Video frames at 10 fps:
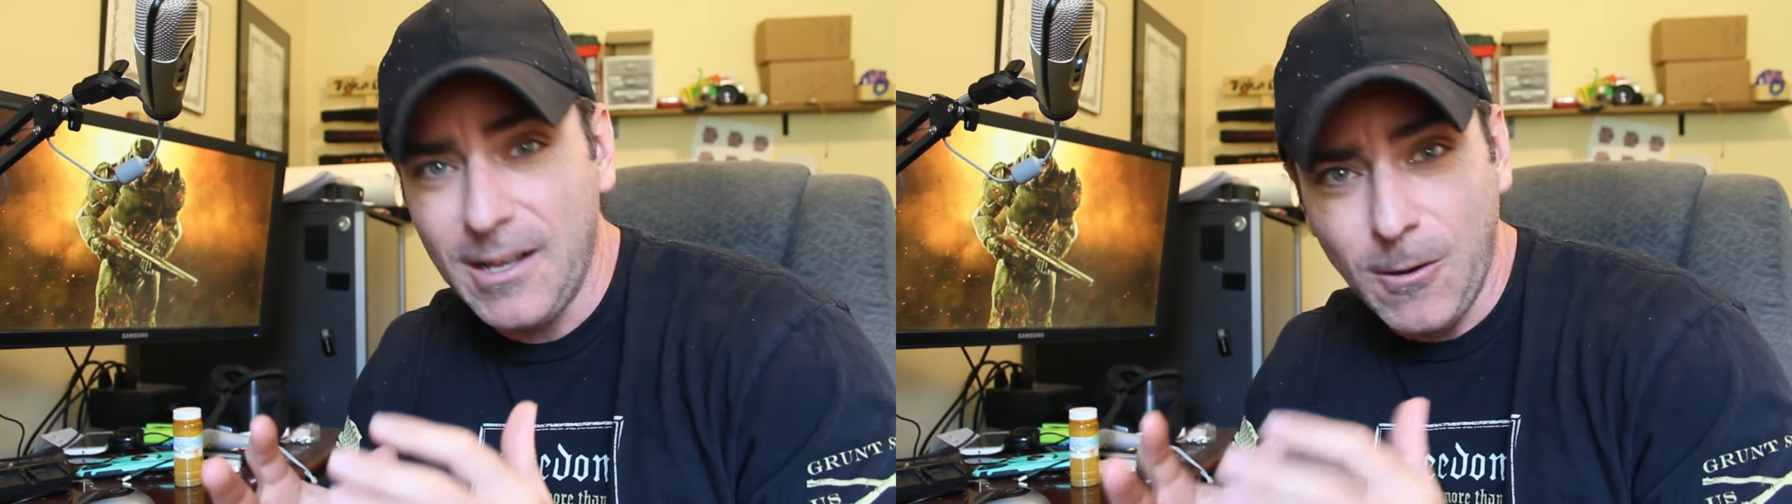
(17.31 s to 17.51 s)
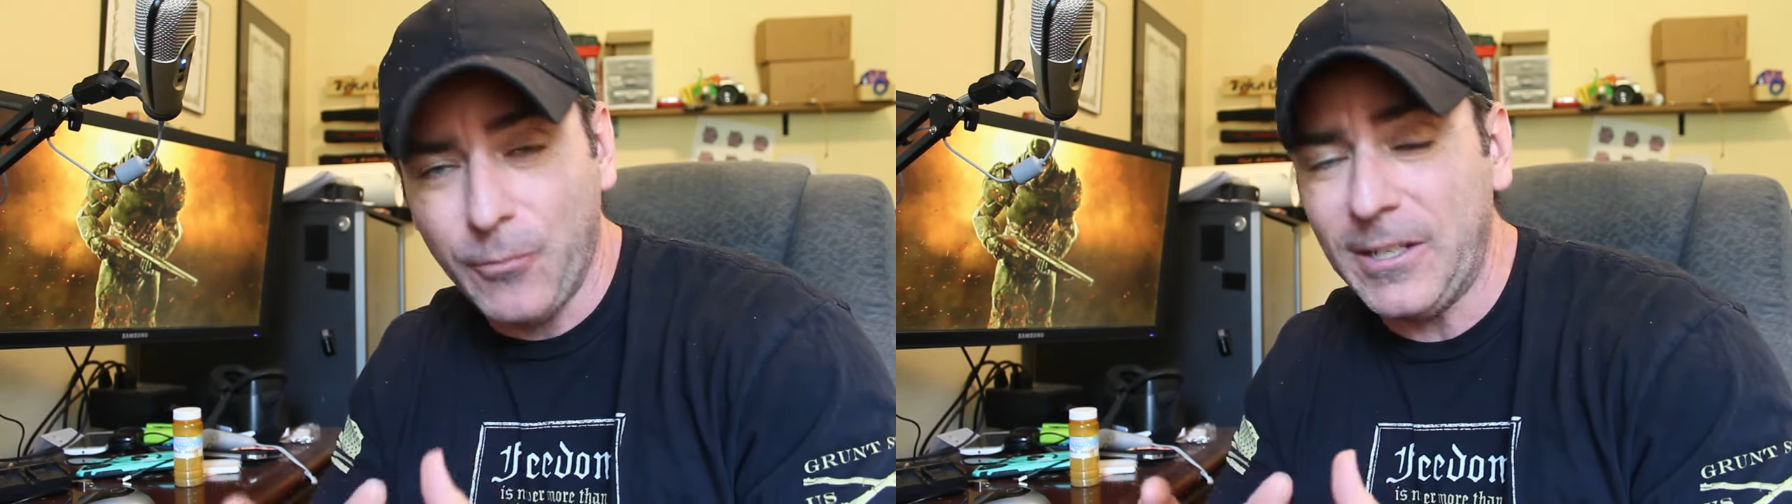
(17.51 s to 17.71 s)

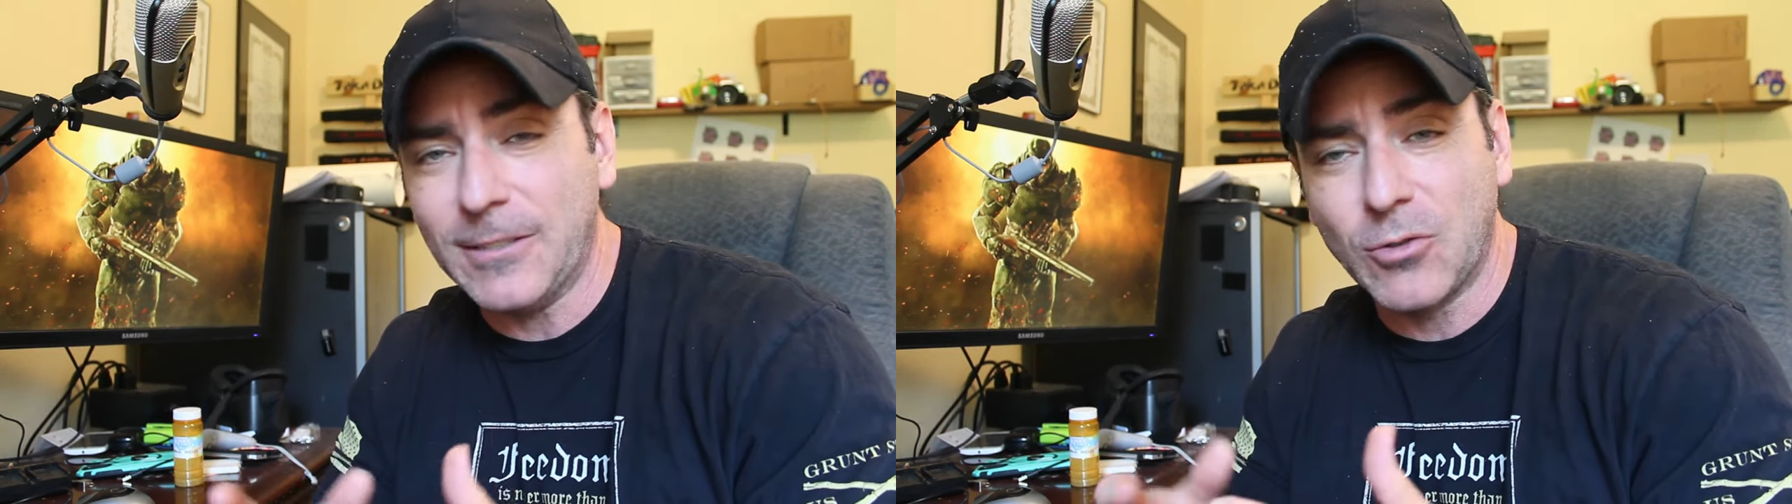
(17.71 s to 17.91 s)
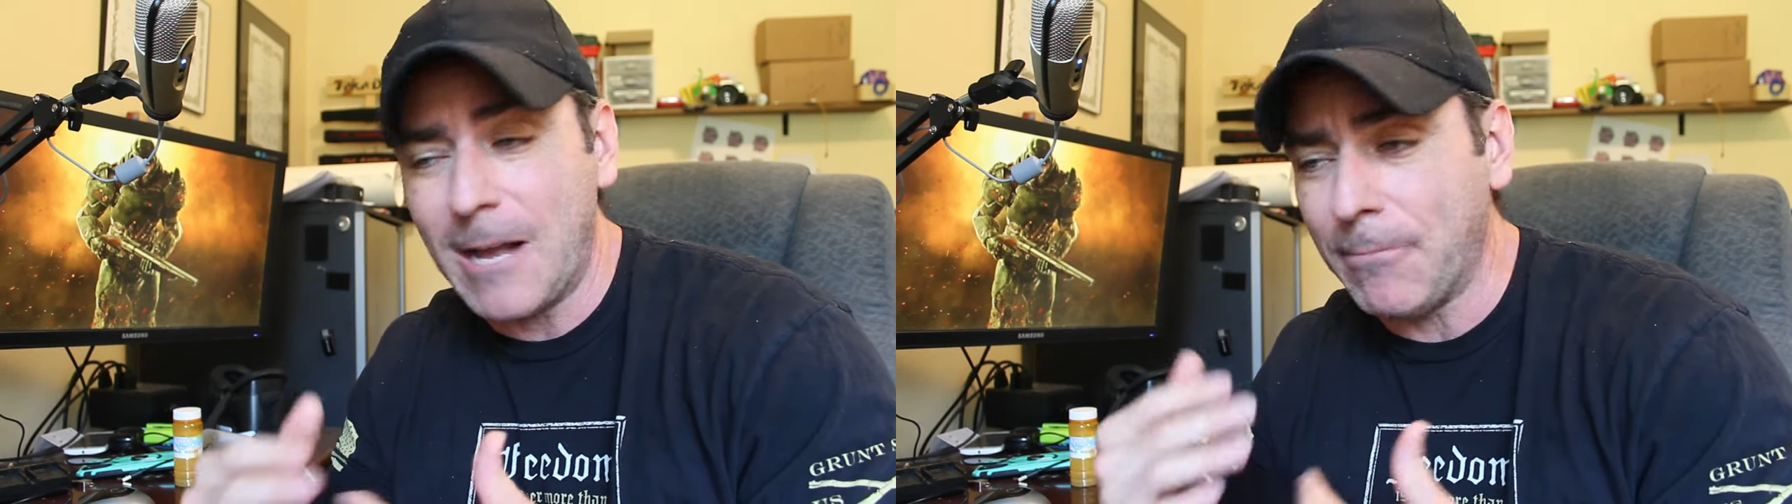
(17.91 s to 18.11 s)
Hopefully, I'll
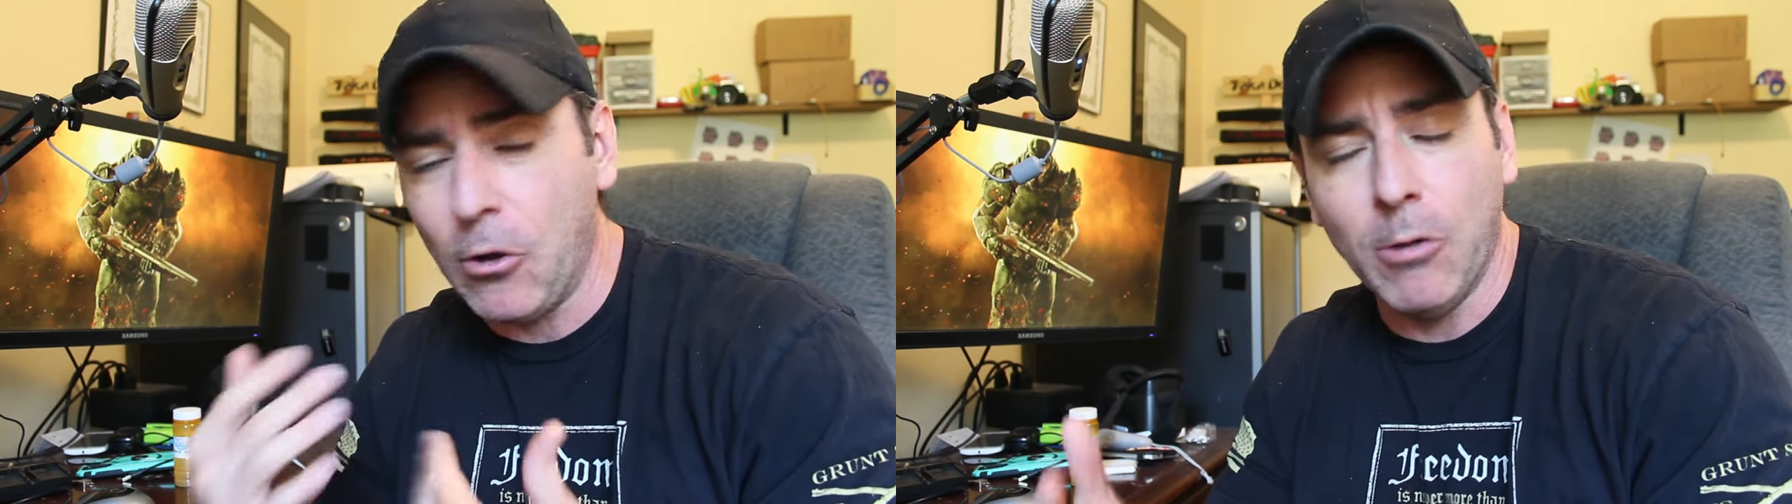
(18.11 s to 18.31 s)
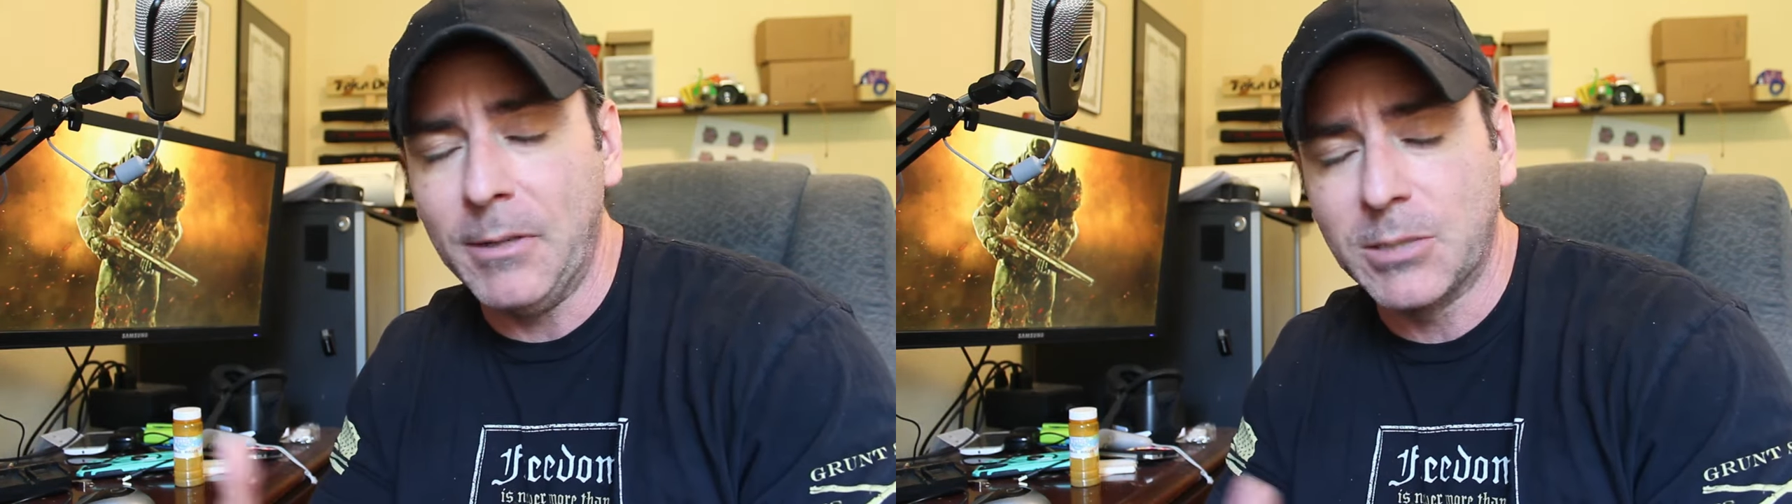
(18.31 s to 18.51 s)
drop a
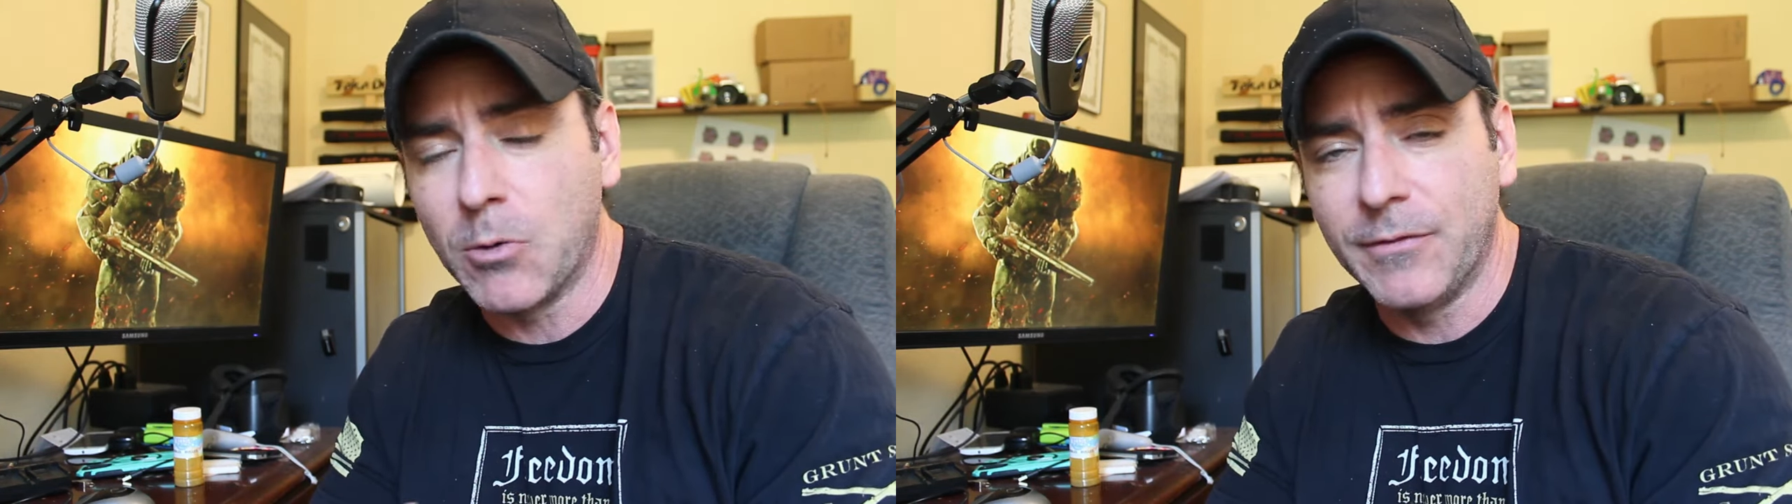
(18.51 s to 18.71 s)
whole bunch more